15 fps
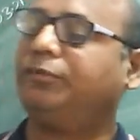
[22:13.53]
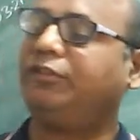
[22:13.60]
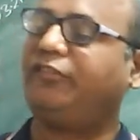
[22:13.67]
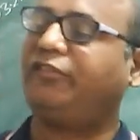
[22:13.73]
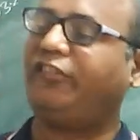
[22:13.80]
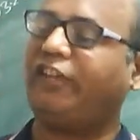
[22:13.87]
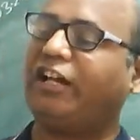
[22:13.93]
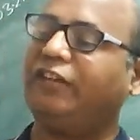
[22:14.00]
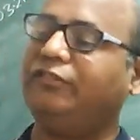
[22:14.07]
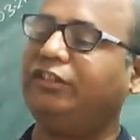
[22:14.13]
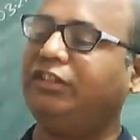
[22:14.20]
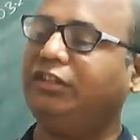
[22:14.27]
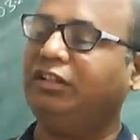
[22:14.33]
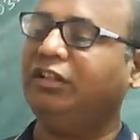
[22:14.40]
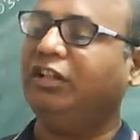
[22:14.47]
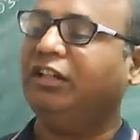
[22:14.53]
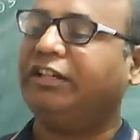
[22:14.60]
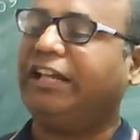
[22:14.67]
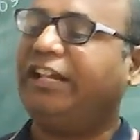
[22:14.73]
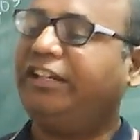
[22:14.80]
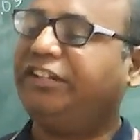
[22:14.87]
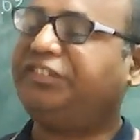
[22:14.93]
the flower,
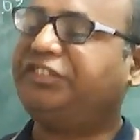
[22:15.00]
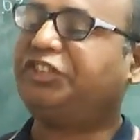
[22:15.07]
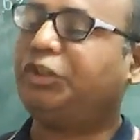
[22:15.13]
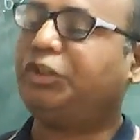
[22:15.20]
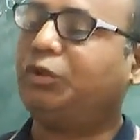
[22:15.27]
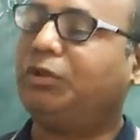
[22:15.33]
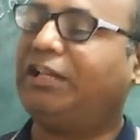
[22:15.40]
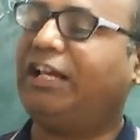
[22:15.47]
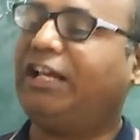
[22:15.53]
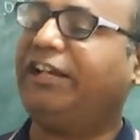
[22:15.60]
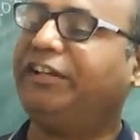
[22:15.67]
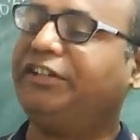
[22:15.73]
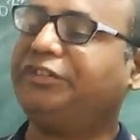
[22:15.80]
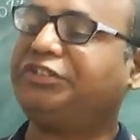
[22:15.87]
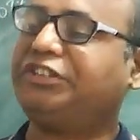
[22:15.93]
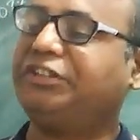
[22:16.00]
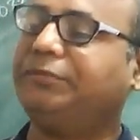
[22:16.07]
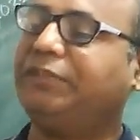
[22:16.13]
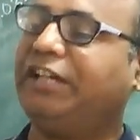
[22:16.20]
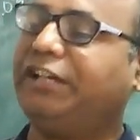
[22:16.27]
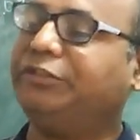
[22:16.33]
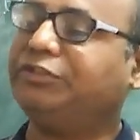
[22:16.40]
calyx, corolla,
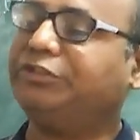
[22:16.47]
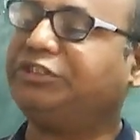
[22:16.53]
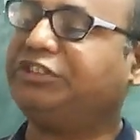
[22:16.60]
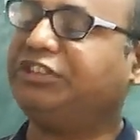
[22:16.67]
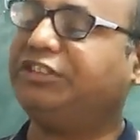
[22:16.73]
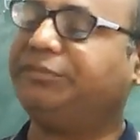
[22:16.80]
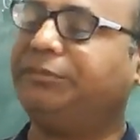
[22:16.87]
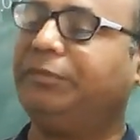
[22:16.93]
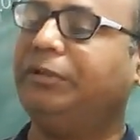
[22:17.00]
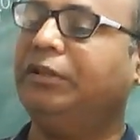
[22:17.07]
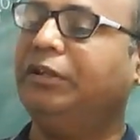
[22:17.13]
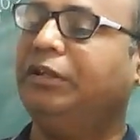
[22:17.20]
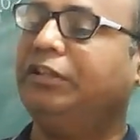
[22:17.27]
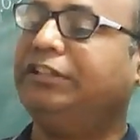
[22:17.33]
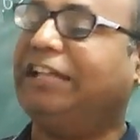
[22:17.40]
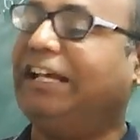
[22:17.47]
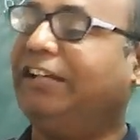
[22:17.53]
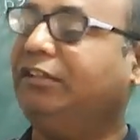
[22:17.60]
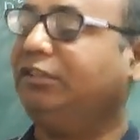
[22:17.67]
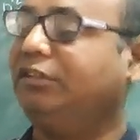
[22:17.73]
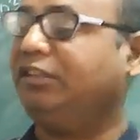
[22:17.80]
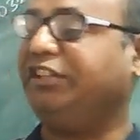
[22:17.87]
androecium, gynoecium.
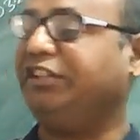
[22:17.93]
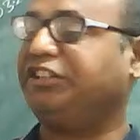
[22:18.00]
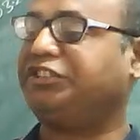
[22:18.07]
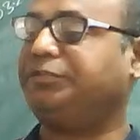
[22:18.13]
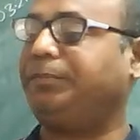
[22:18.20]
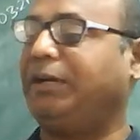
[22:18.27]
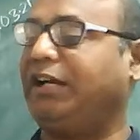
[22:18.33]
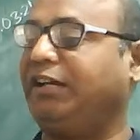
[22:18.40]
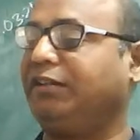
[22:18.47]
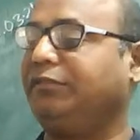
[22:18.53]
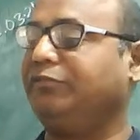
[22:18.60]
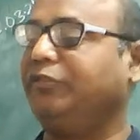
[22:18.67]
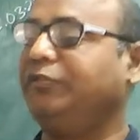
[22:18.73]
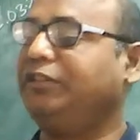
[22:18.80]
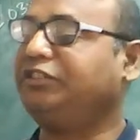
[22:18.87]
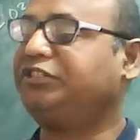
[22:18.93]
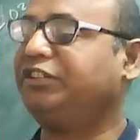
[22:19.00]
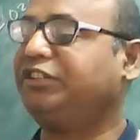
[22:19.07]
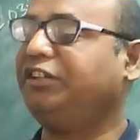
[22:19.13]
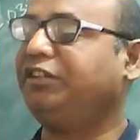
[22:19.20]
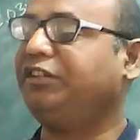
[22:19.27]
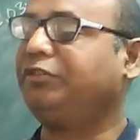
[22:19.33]
Then the next part we will
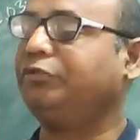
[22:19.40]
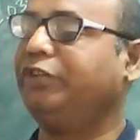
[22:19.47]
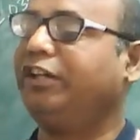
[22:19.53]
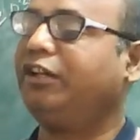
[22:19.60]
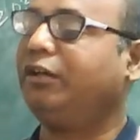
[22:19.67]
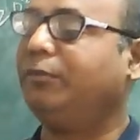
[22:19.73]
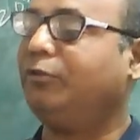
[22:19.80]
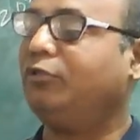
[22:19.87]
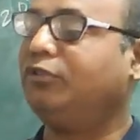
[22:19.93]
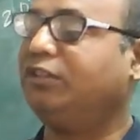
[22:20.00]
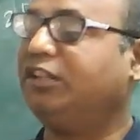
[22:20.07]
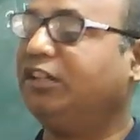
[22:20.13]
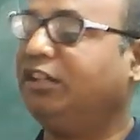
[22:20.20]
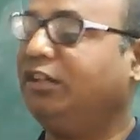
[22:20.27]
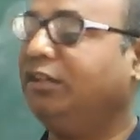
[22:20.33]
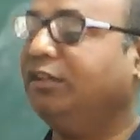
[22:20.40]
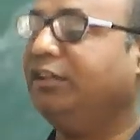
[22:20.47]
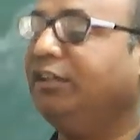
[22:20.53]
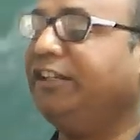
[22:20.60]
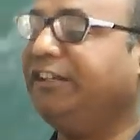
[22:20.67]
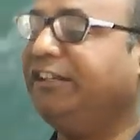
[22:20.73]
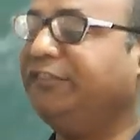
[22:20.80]
study today about
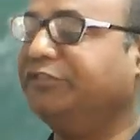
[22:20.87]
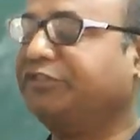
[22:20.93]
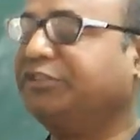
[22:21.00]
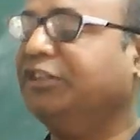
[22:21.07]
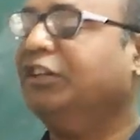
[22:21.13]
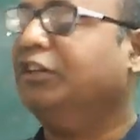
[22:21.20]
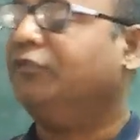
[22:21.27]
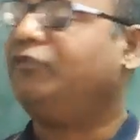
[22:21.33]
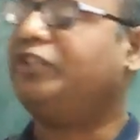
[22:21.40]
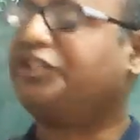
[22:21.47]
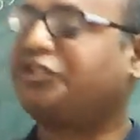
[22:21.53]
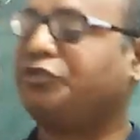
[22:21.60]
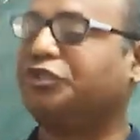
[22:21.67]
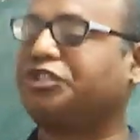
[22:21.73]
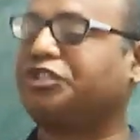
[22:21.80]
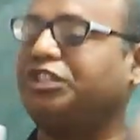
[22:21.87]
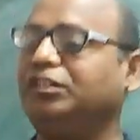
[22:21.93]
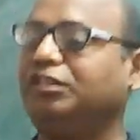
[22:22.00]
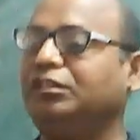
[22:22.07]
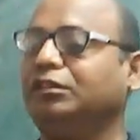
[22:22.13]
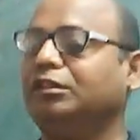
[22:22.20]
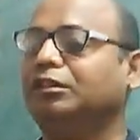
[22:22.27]
the leaves. First
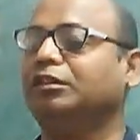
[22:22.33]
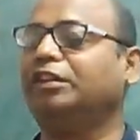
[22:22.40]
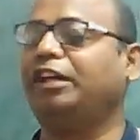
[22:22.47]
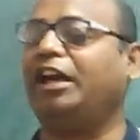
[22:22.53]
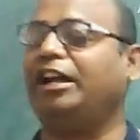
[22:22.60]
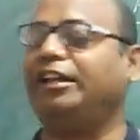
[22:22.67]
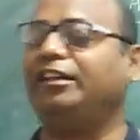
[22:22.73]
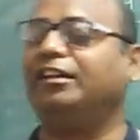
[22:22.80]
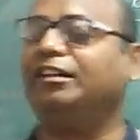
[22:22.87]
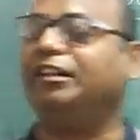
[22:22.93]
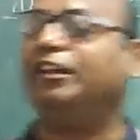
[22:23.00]
question regarding